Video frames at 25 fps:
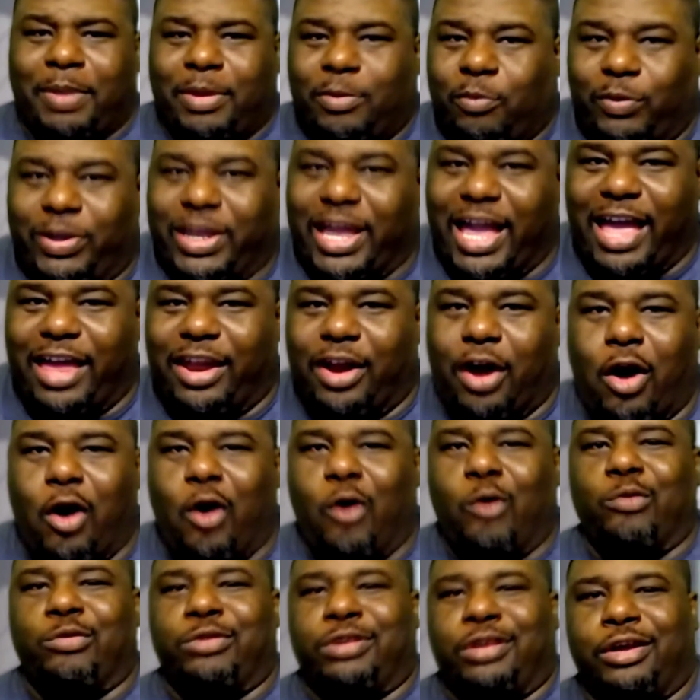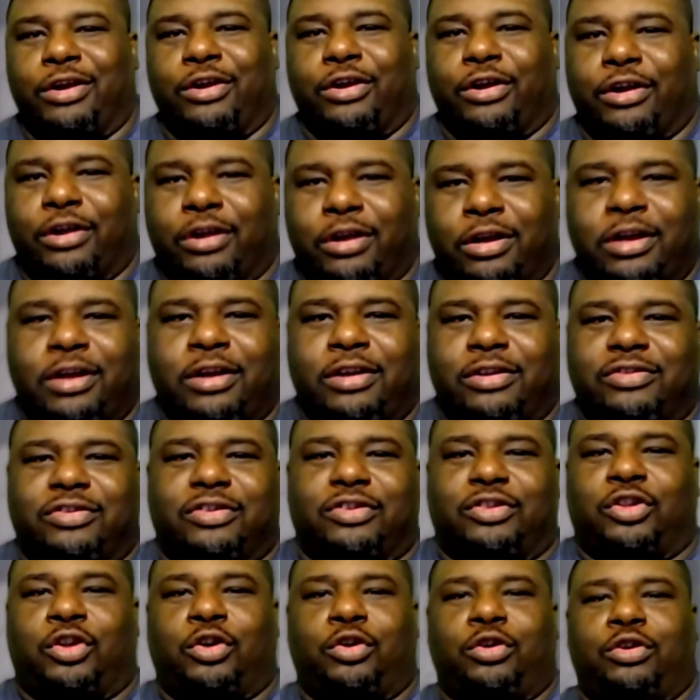I mean, we had all year
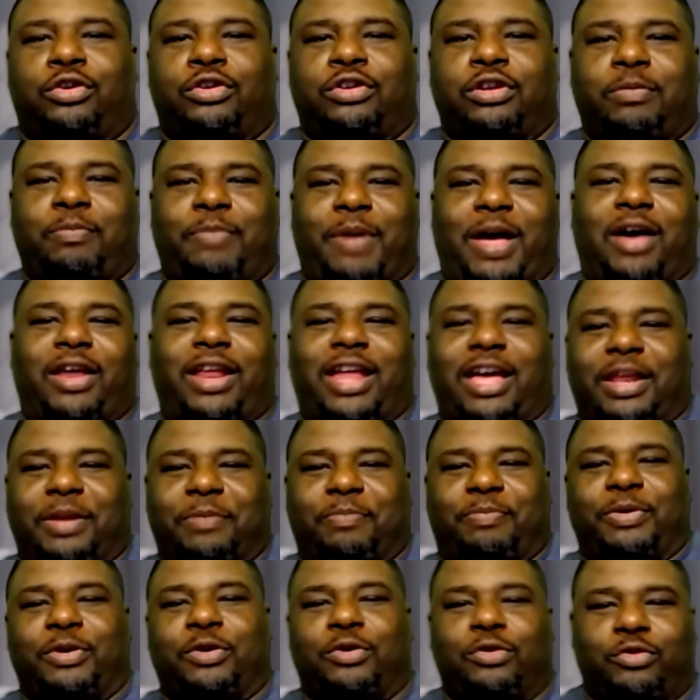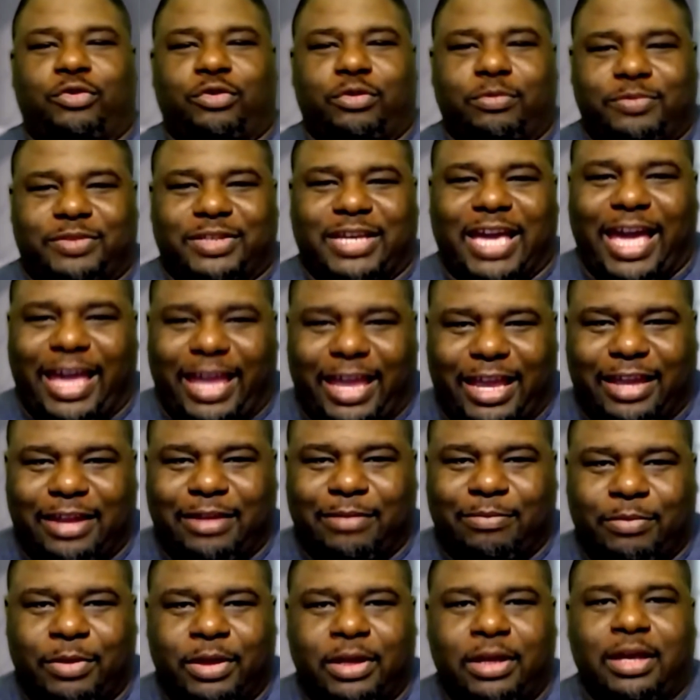to learn about how the pilgrims
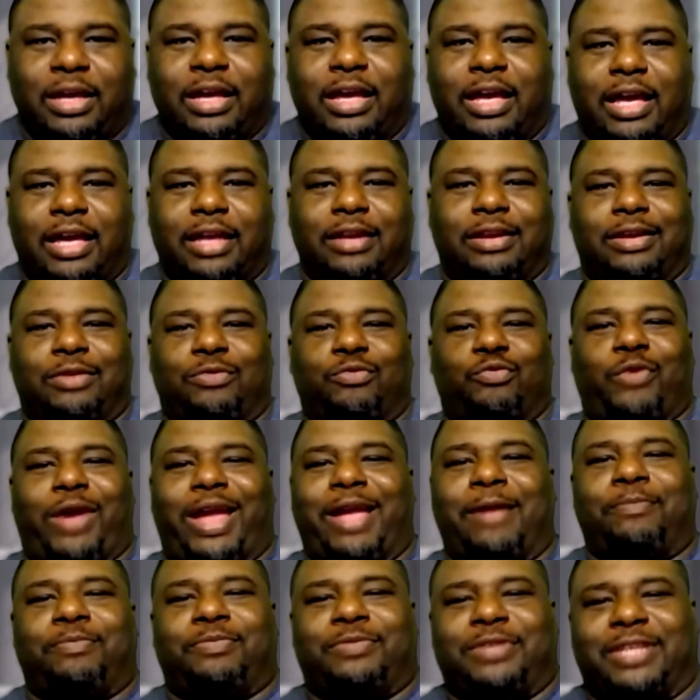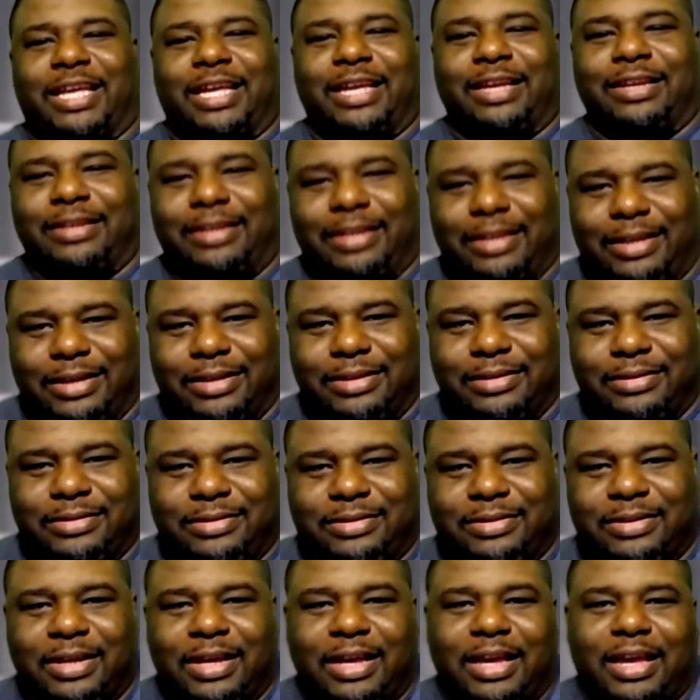came and, and raped the
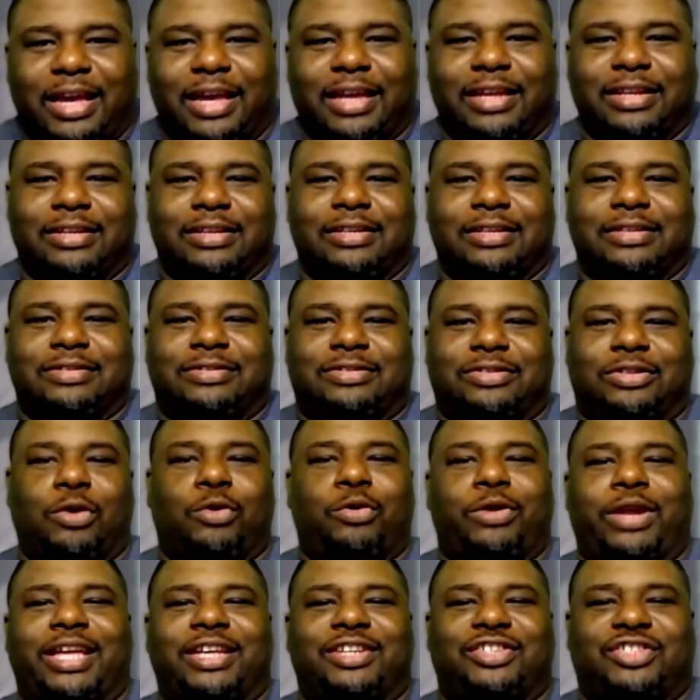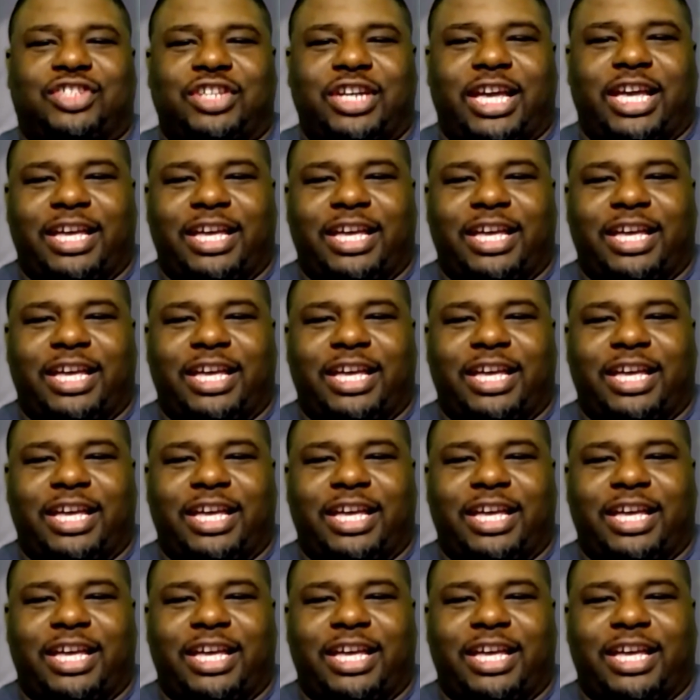Indians and then stole their